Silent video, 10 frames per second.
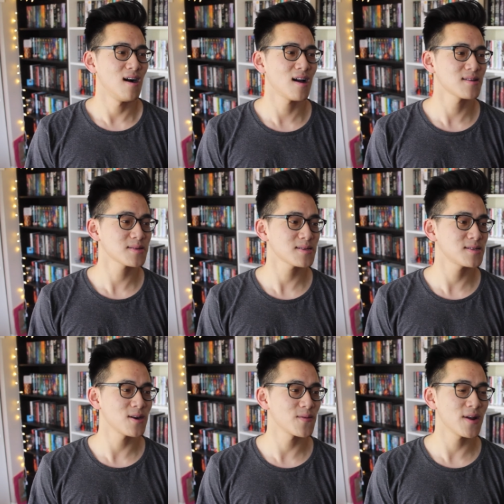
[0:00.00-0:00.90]
Honestly,
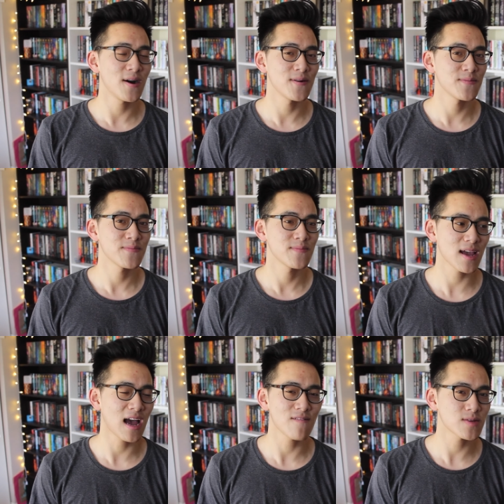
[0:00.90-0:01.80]
don't know.
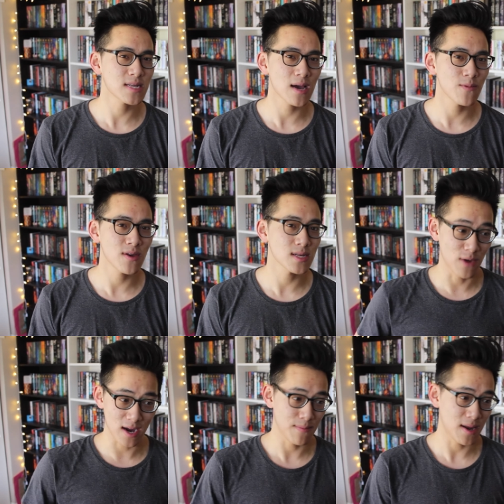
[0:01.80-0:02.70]
Like half of the time when you guys
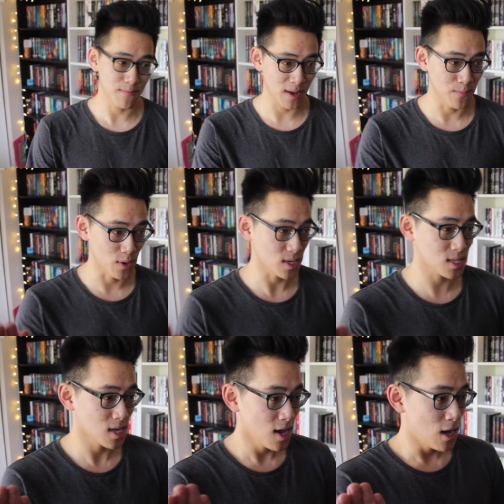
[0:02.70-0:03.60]
recommend me
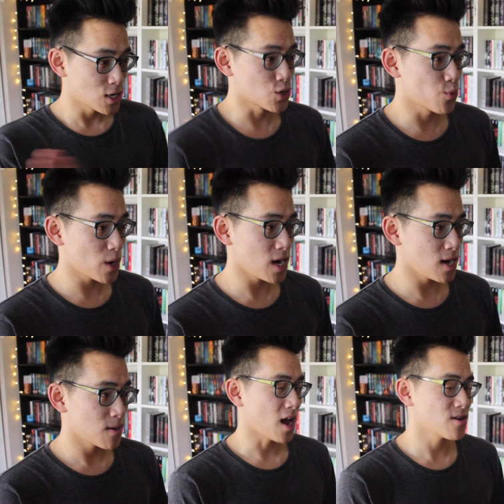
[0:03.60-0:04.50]
books to
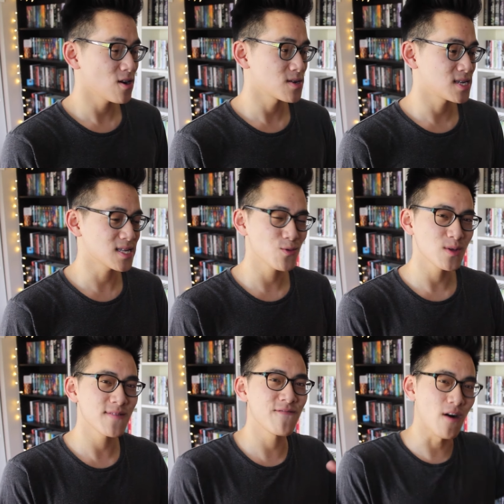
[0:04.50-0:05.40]
read, I don't know, it doesn't
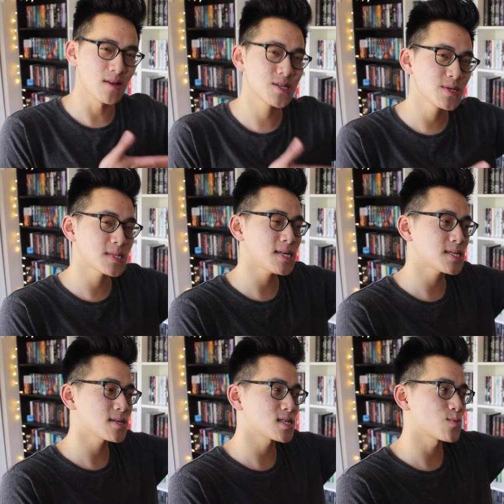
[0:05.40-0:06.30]
really fall into a
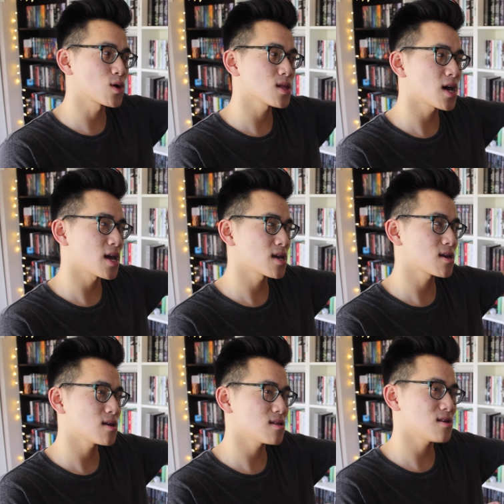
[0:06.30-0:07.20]
season, it's more
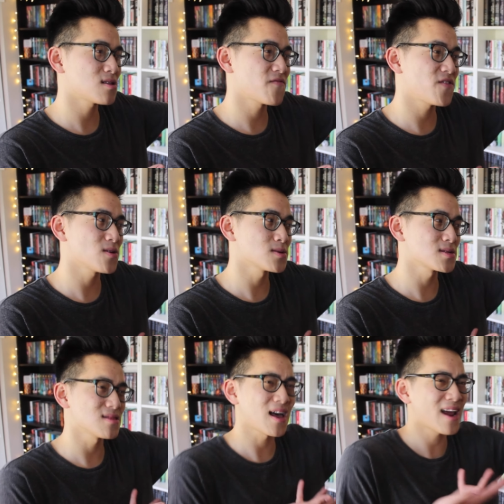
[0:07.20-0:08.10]
like it
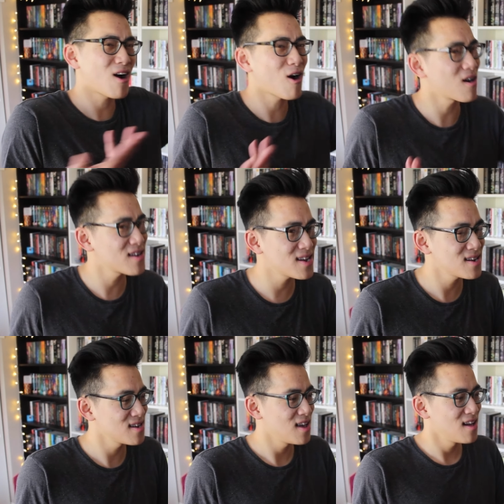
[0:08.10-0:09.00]
feels lighthearted